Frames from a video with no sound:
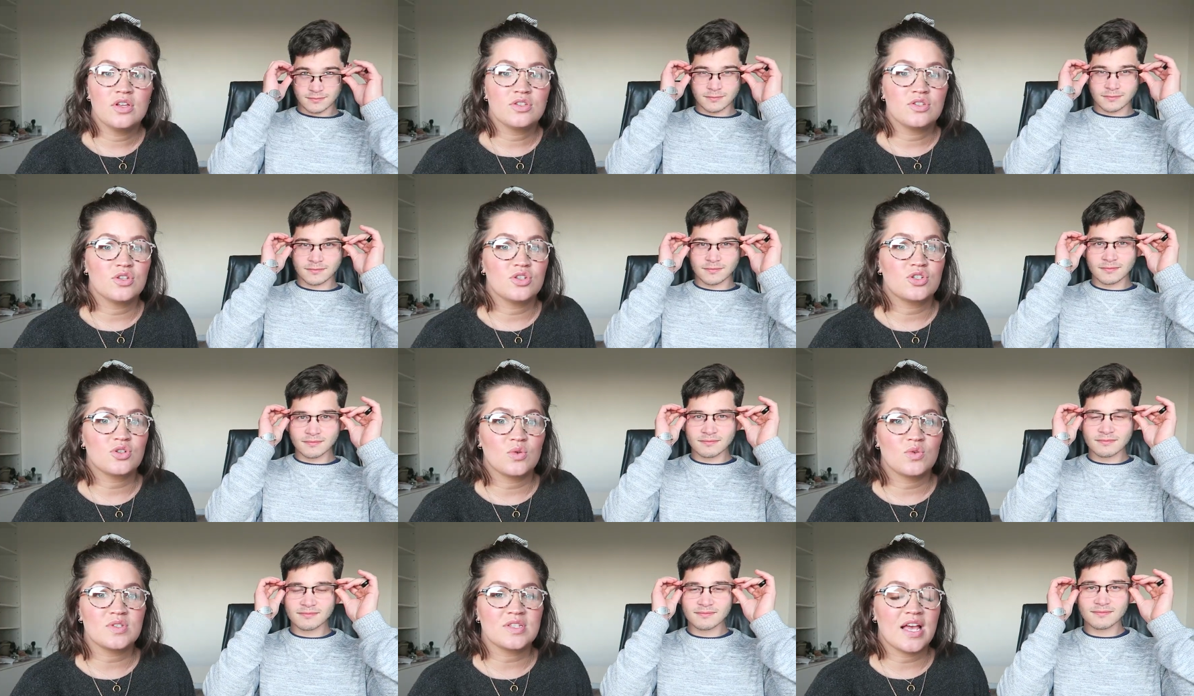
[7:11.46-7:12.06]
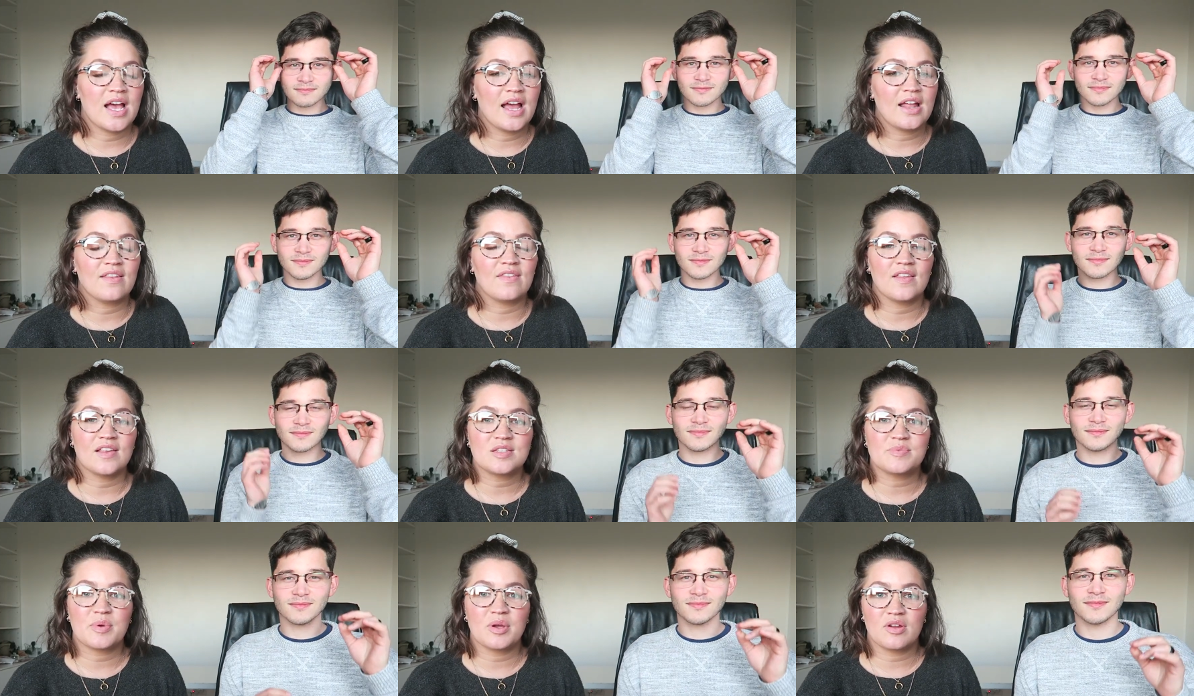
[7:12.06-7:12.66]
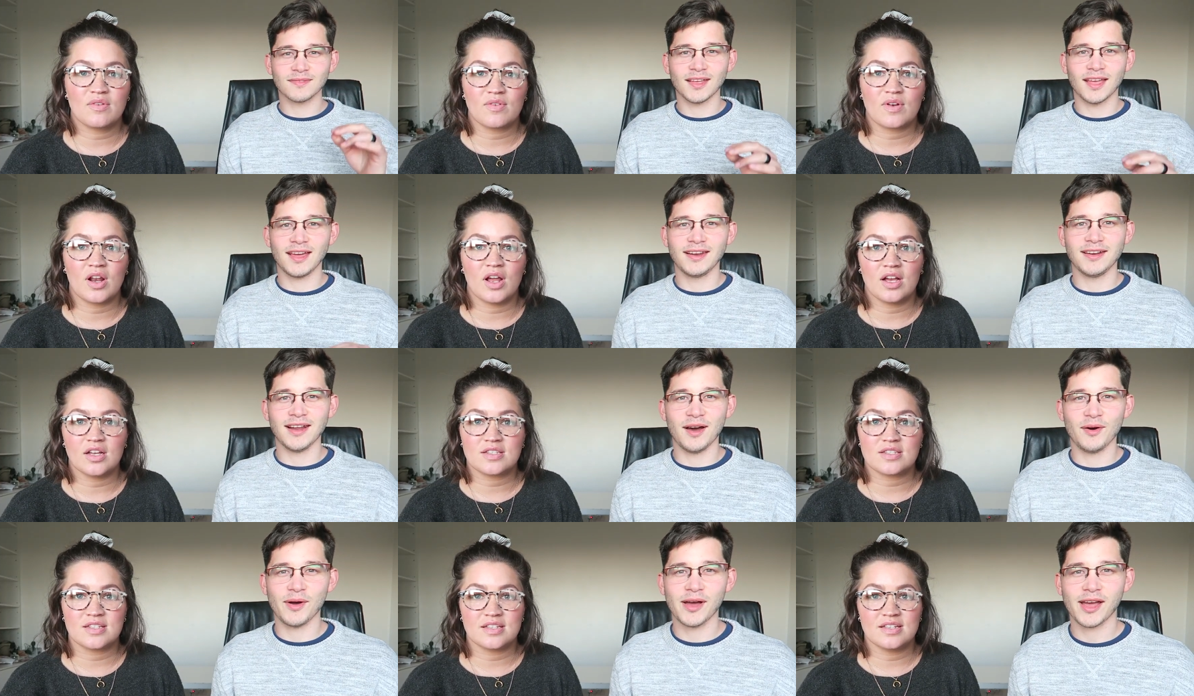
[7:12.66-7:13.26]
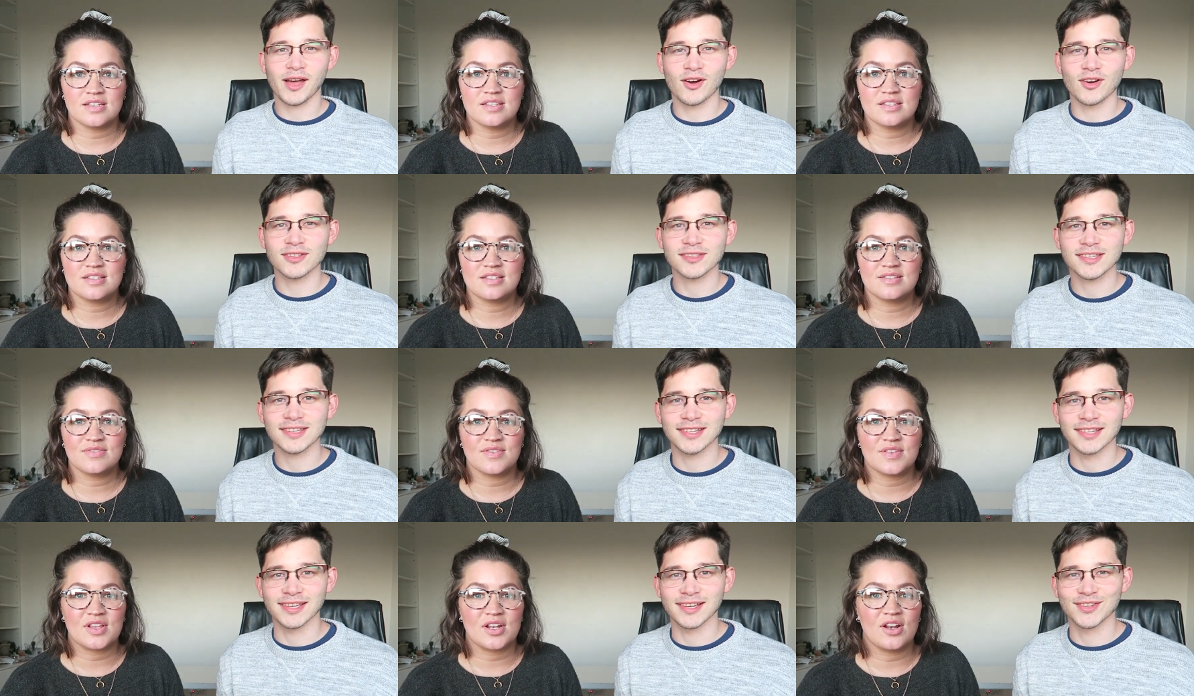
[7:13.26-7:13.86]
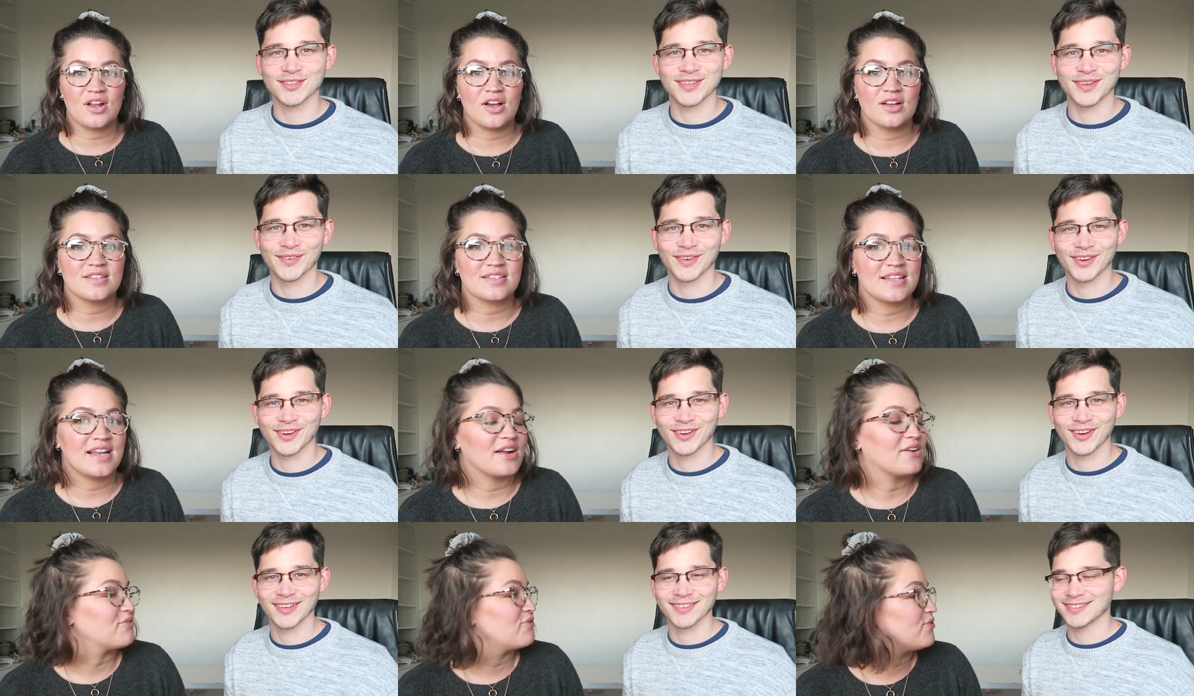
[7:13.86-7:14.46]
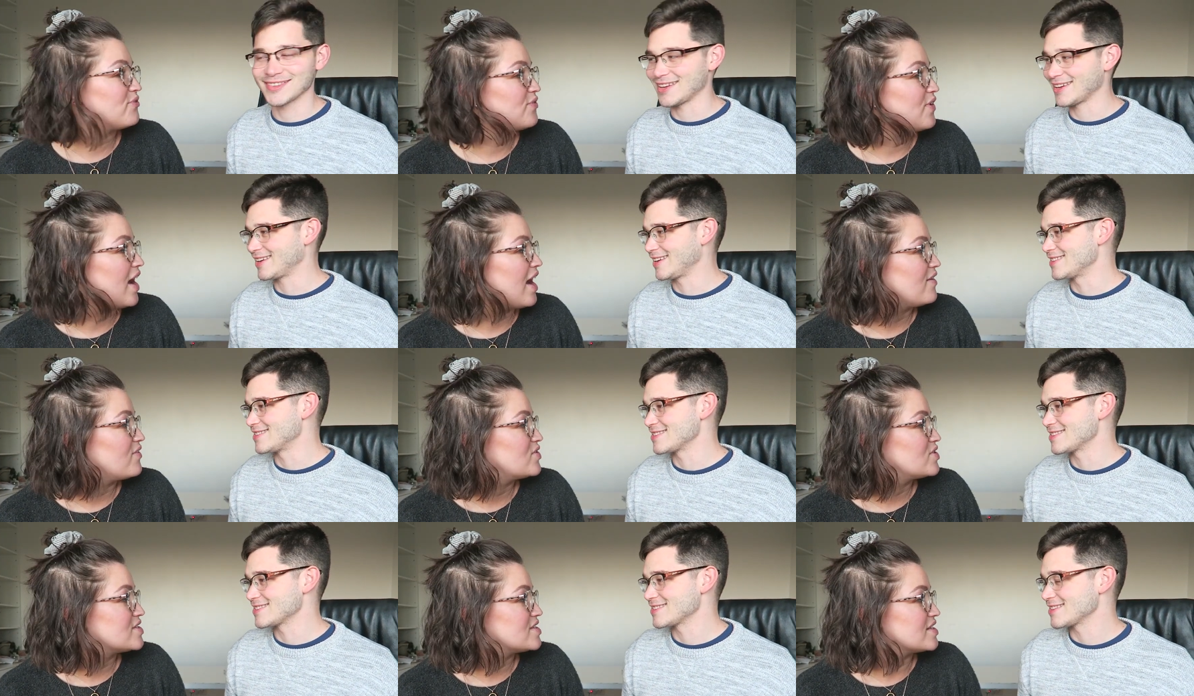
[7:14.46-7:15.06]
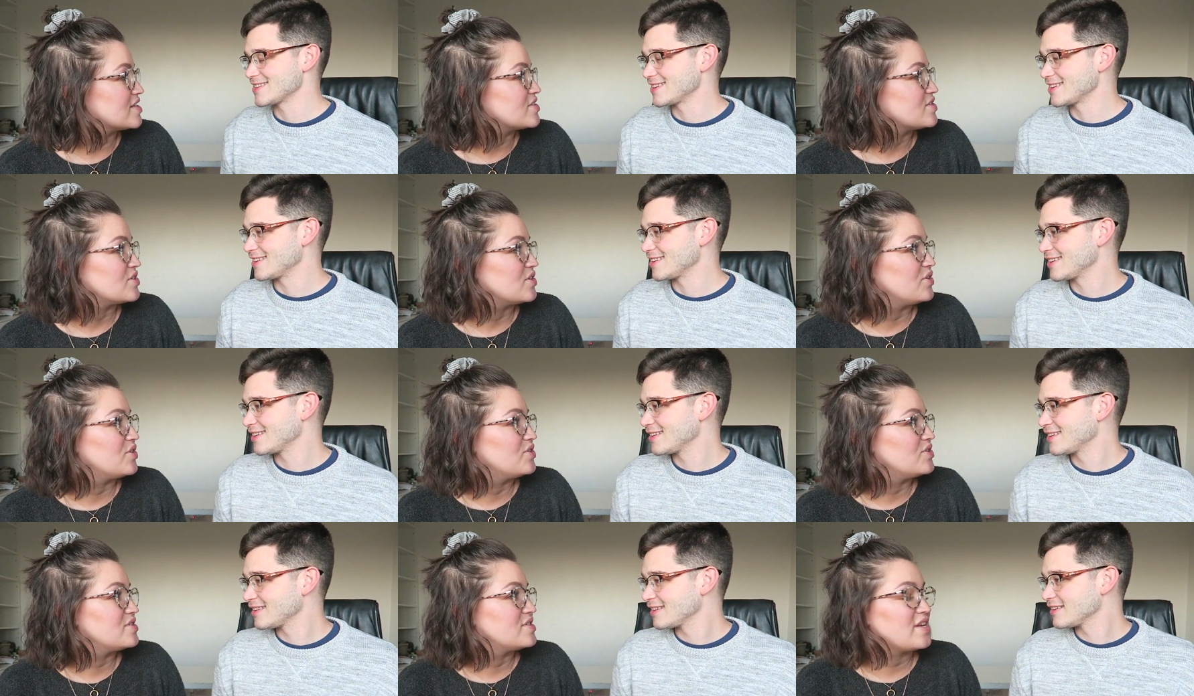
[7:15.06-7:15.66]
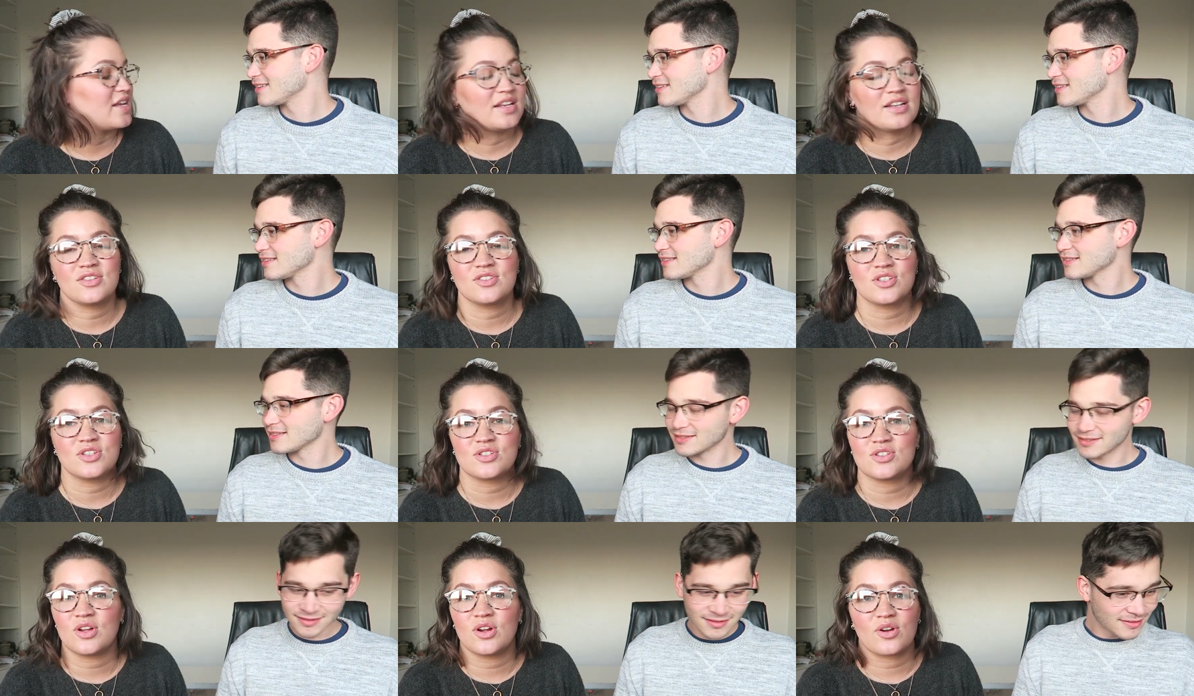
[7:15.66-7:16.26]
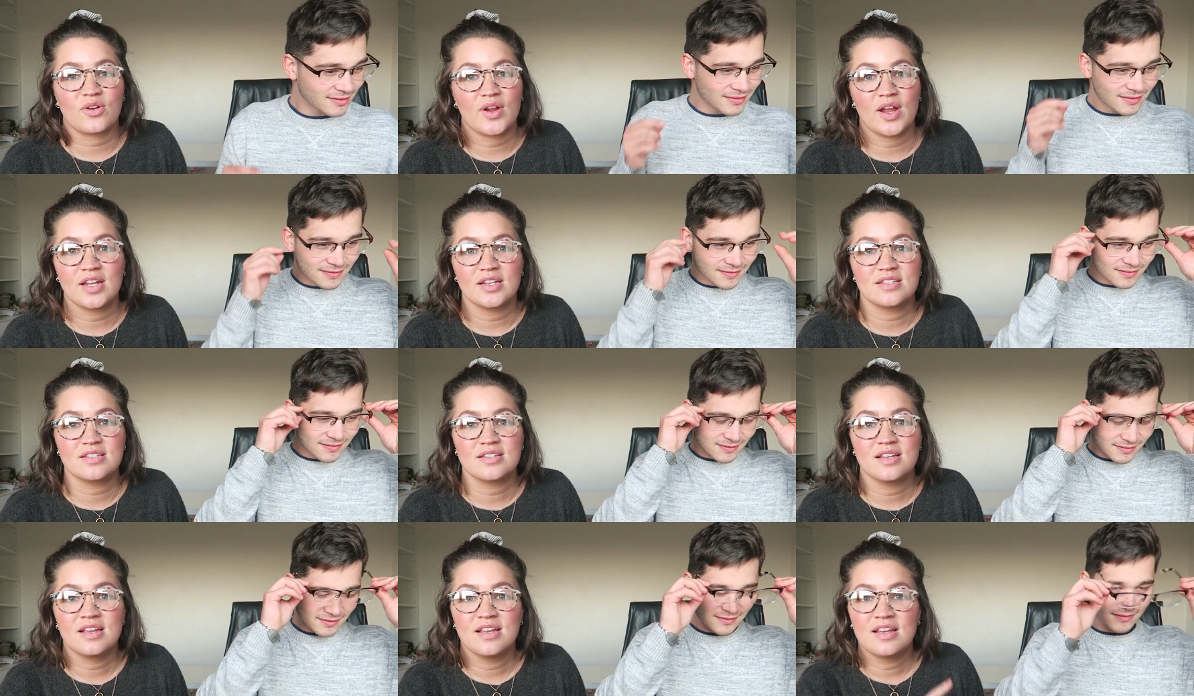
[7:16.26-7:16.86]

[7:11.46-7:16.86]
Speaker 1: So Sean's had this pair of glasses for the last like five or six years and it's just not great.